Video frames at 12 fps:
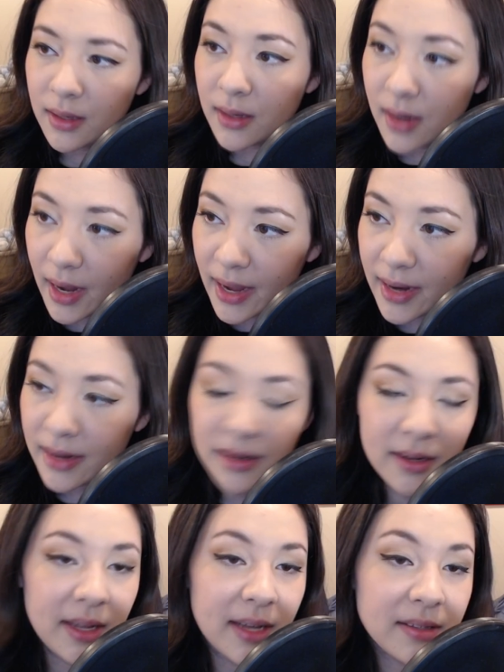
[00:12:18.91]
9.
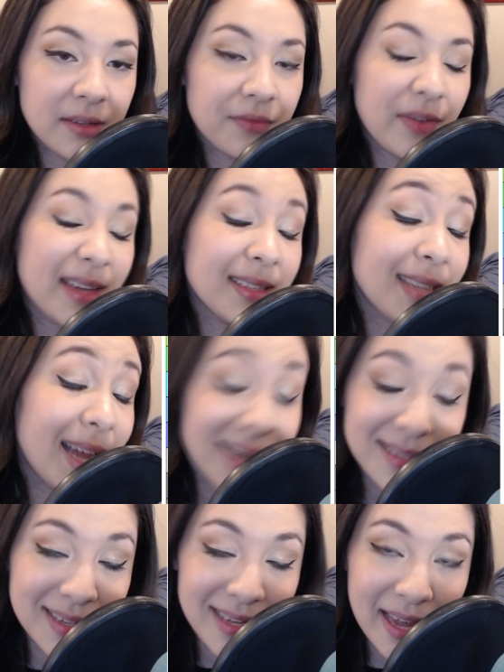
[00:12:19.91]
It's a
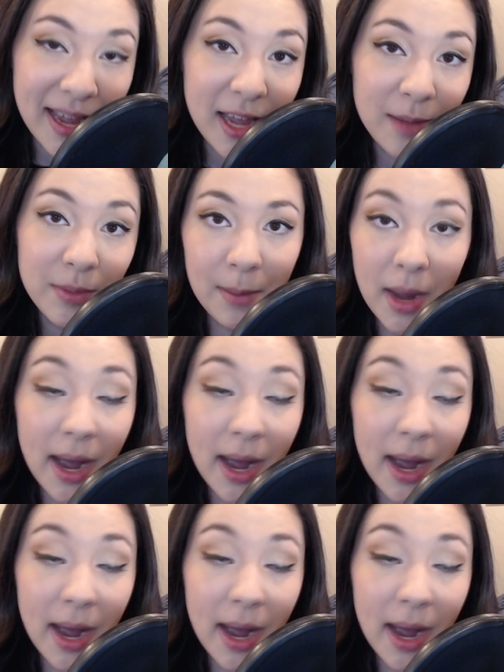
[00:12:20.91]
fantastic game.